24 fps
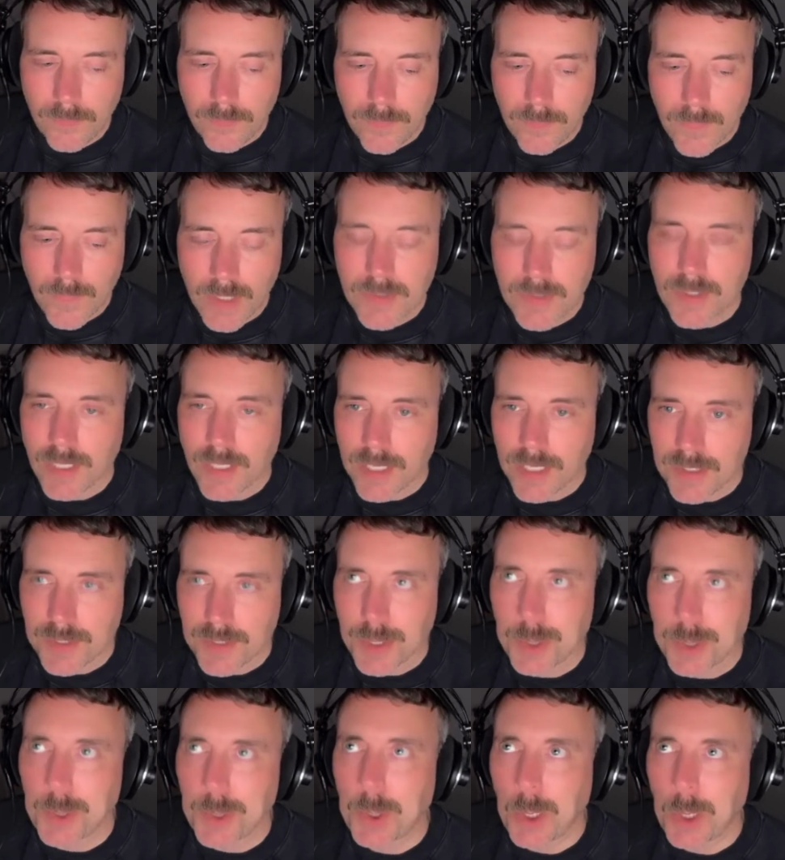
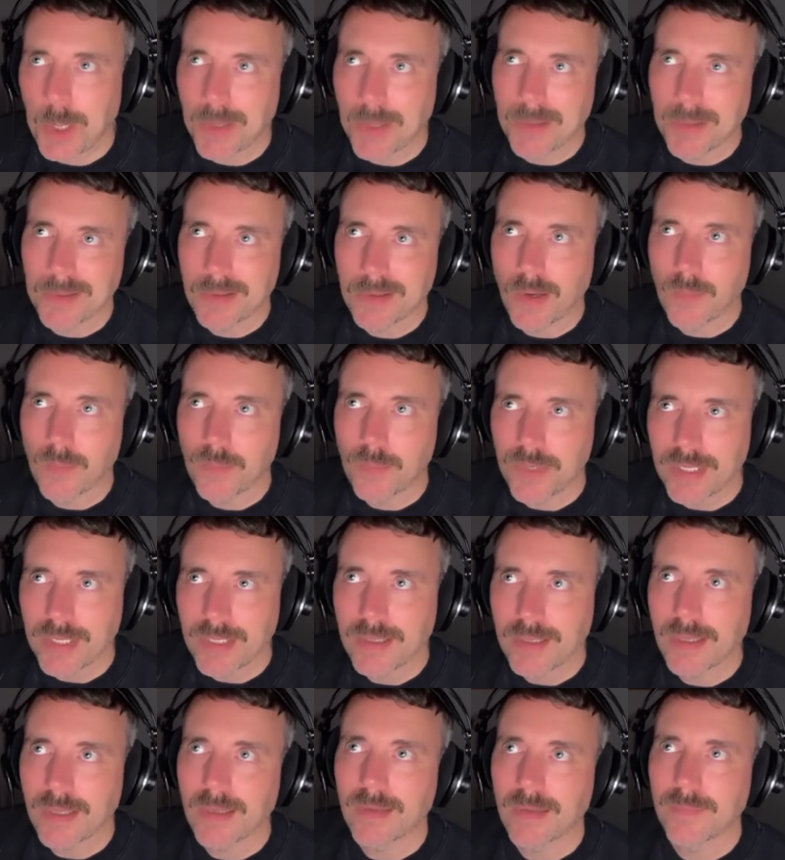educational
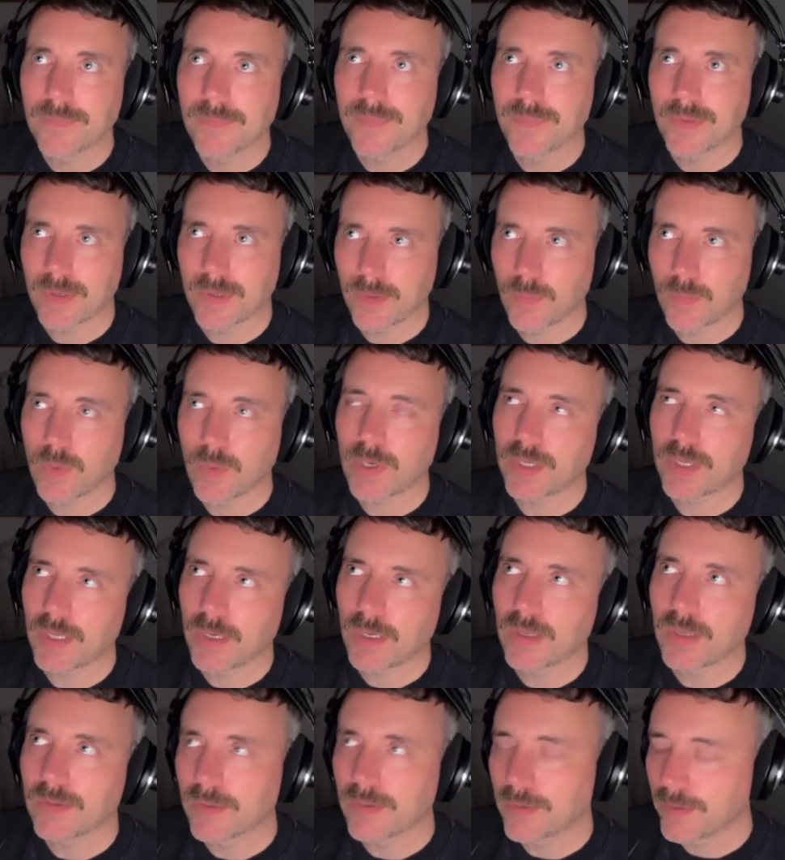company that are working
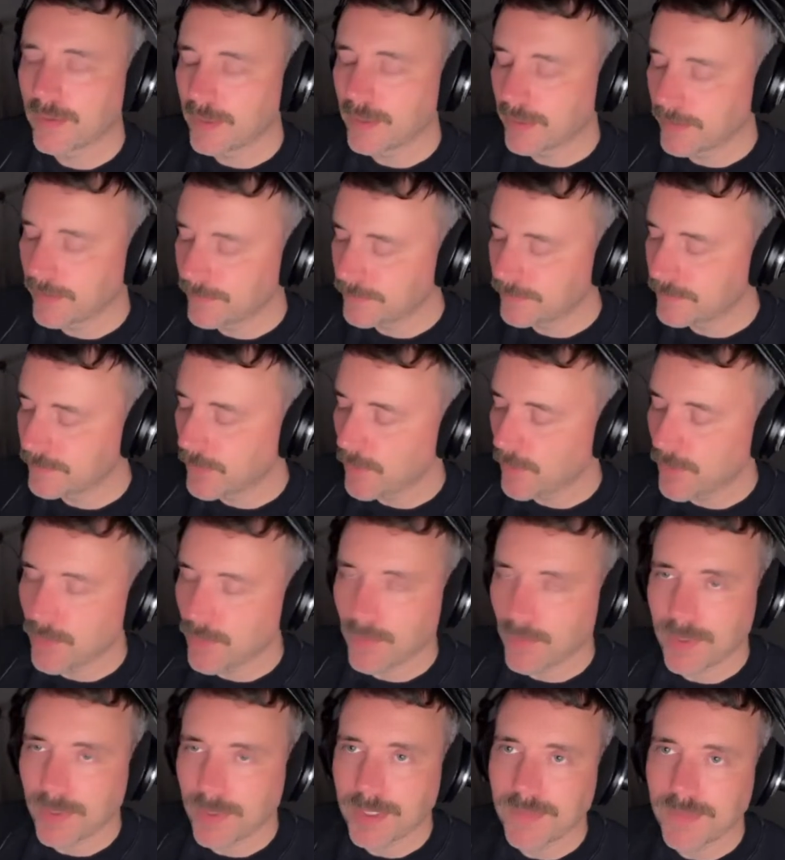under the
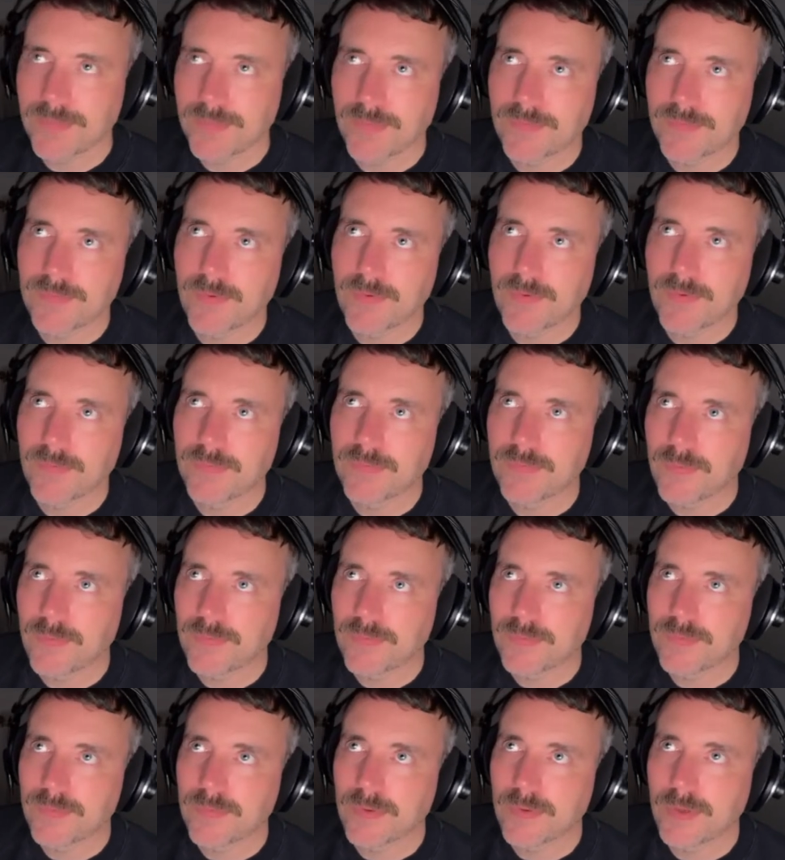authorities of
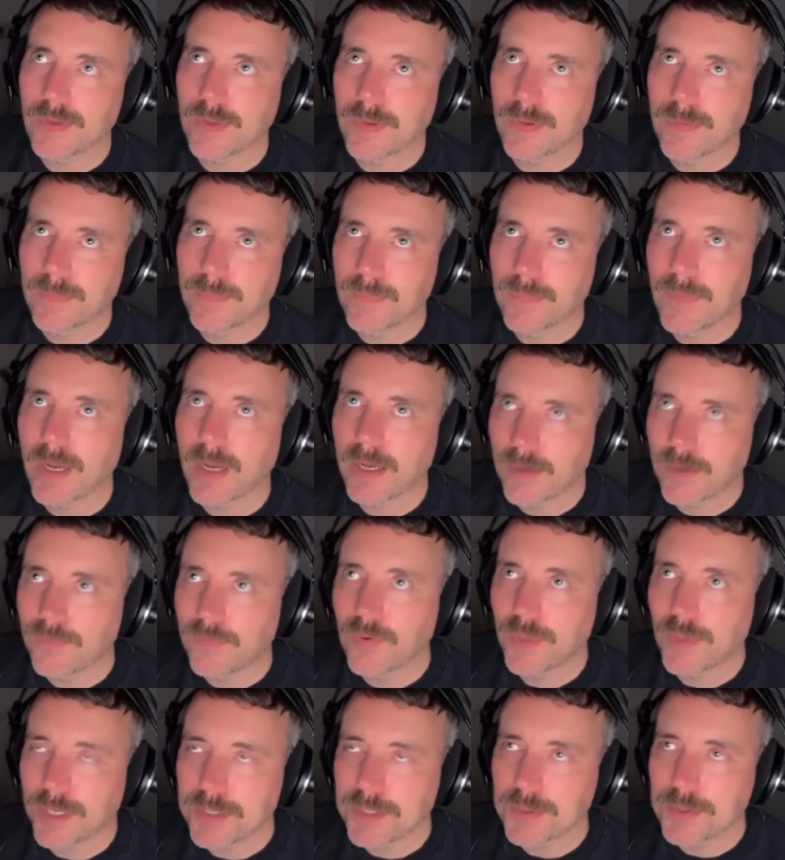higher
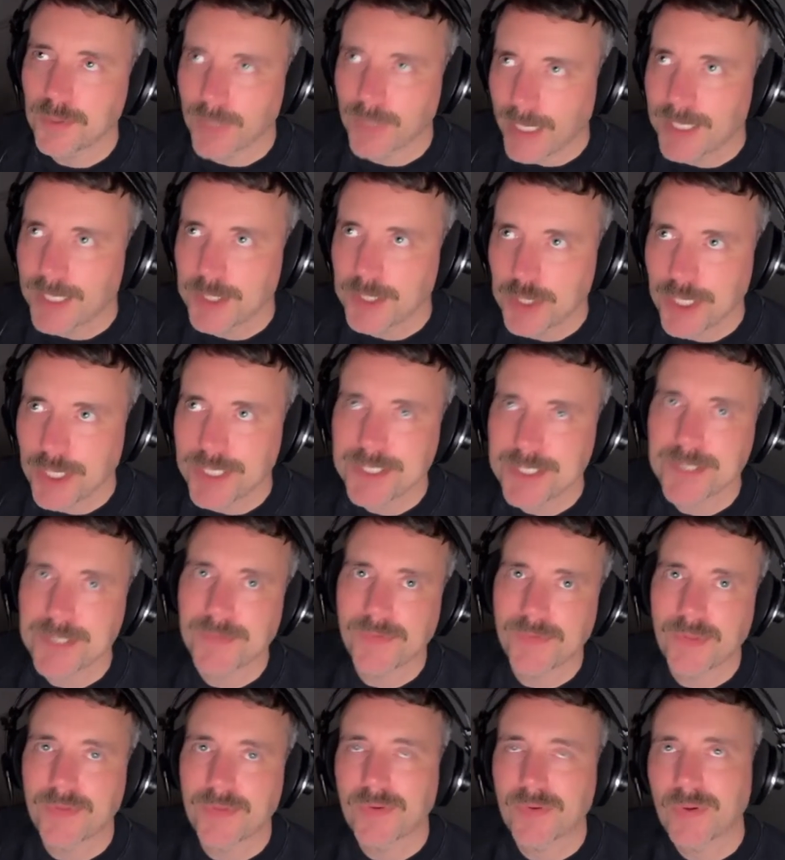vocational
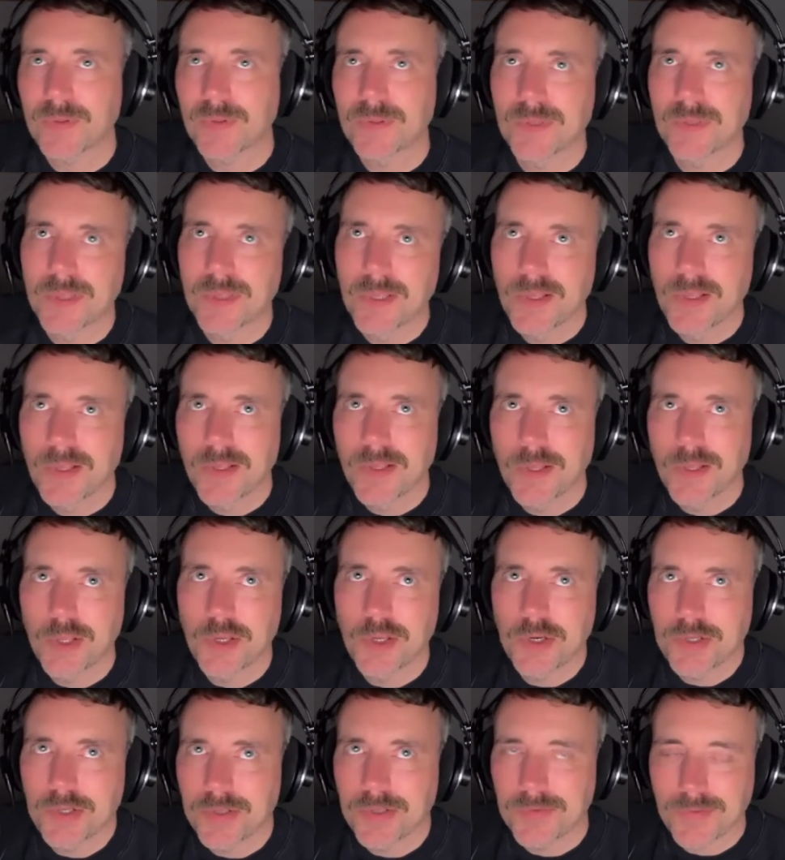educations. It's called
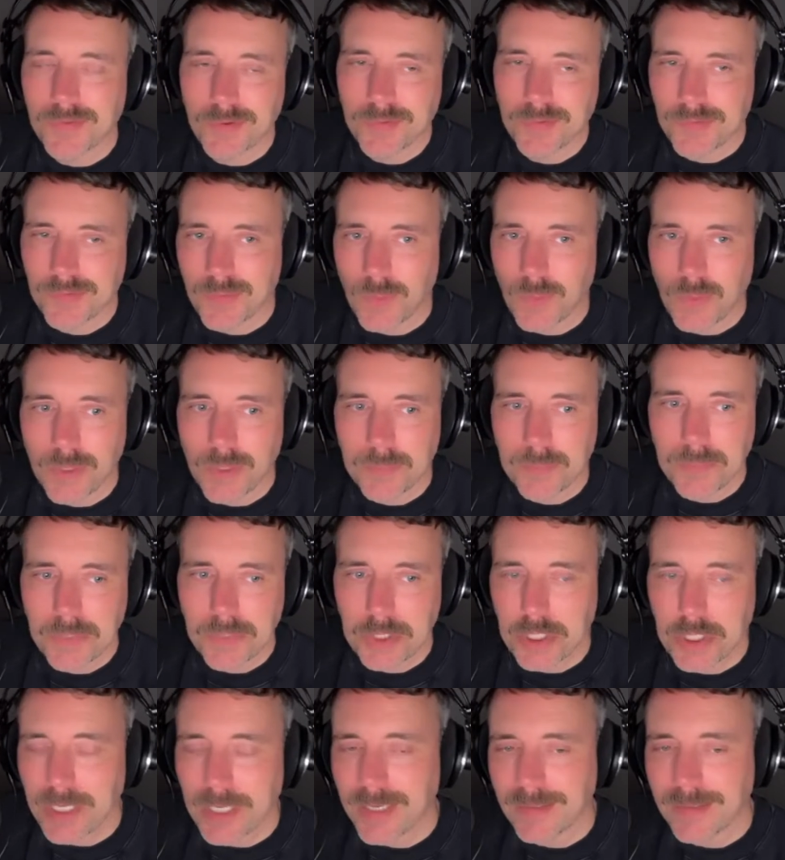
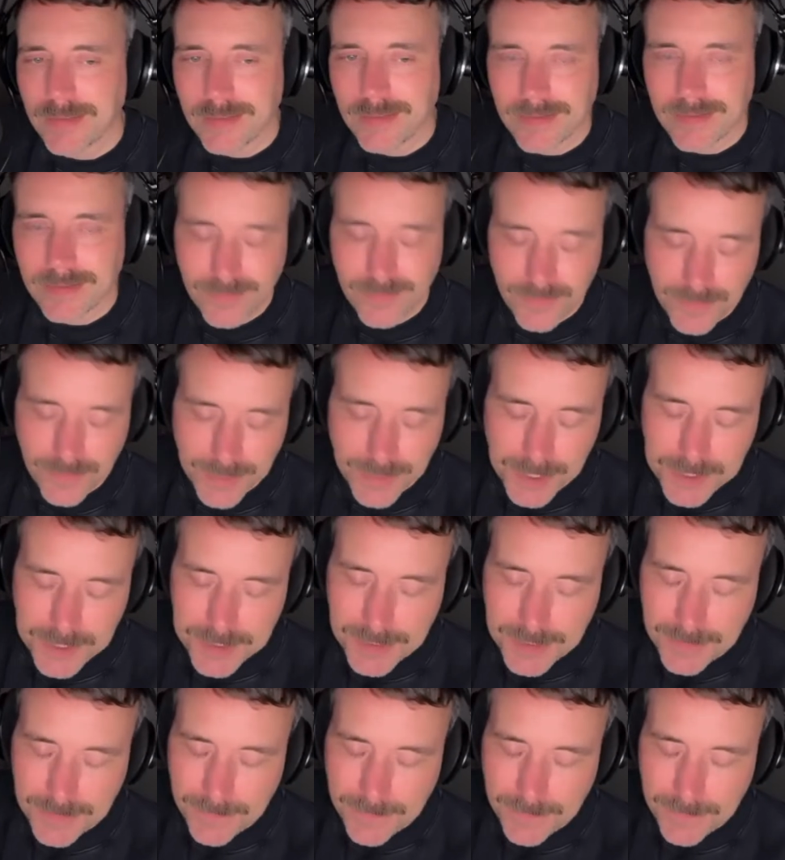Yrkeshögskolemyndigheten in Swedish.